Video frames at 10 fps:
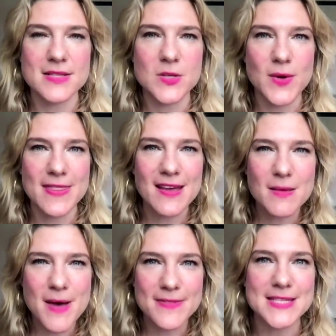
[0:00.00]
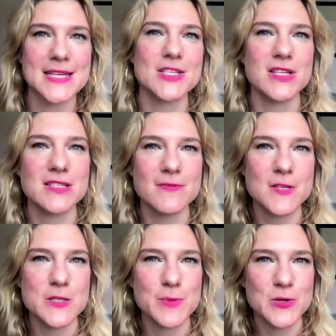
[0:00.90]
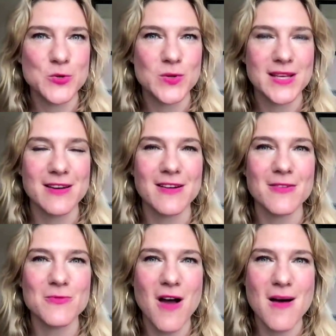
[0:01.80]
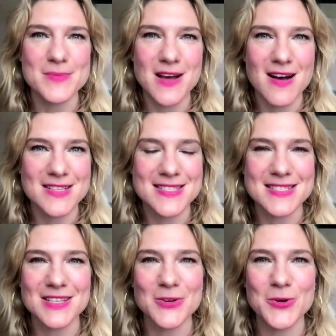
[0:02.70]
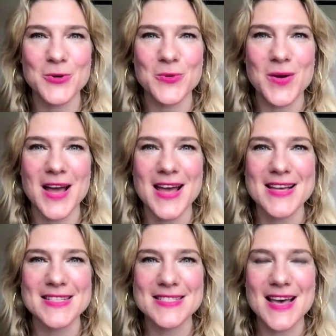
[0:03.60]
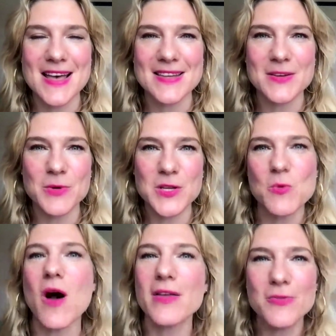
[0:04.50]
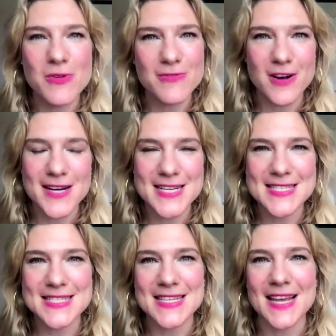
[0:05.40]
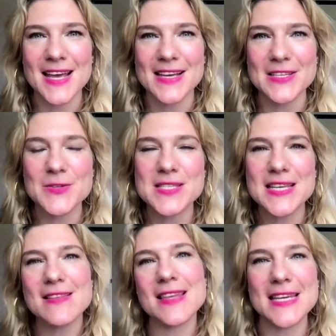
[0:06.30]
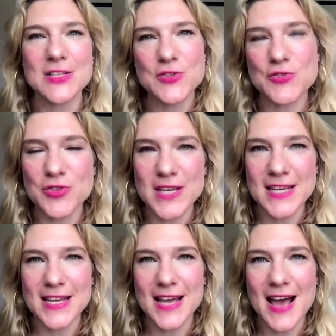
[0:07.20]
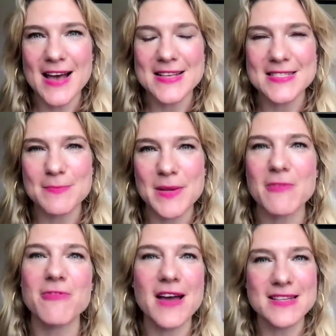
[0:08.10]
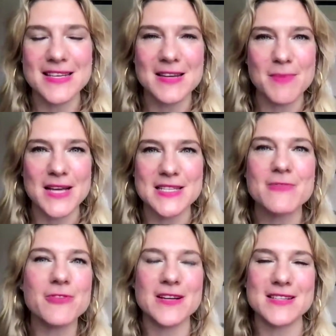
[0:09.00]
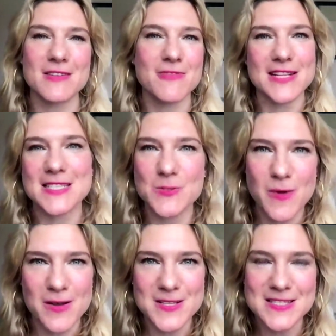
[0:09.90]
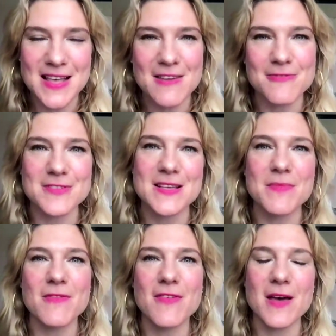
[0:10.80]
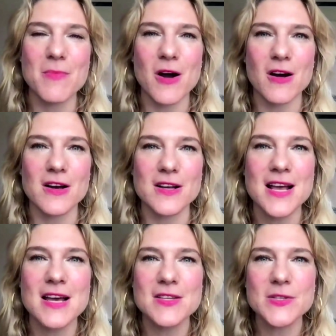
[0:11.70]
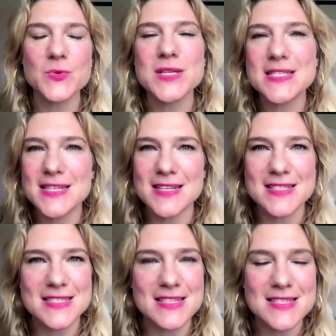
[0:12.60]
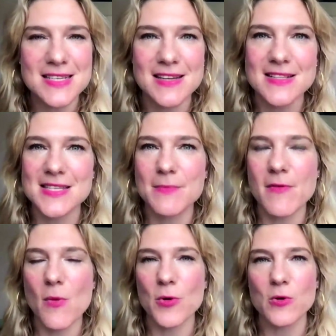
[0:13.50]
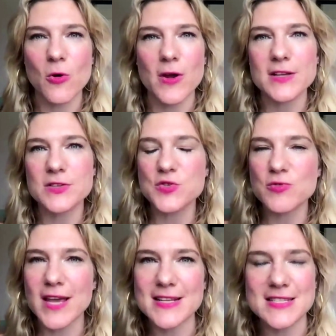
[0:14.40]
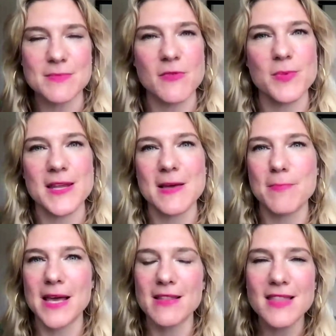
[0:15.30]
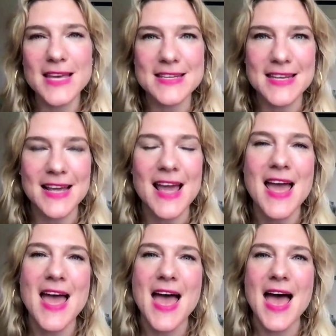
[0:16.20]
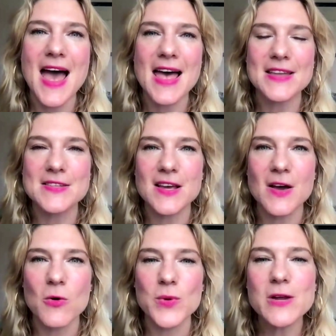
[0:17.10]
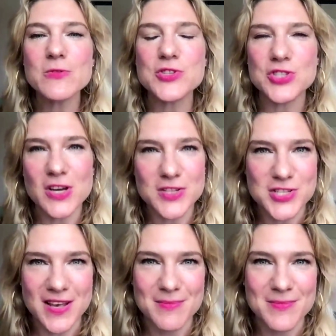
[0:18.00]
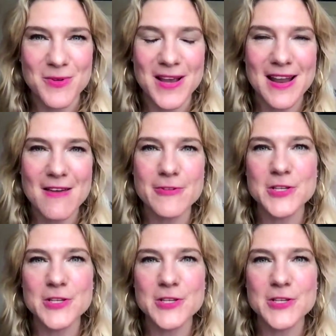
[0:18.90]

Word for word: And so I think about the teachings of the spiritual leader Ram Dass, who said, When you walk through a forest, you see that each tree has been affected by different events throughout its life. Some of them are twisted and stunted, and some of them are growing straight. Some have been hit by lightning. And we don't judge them, right?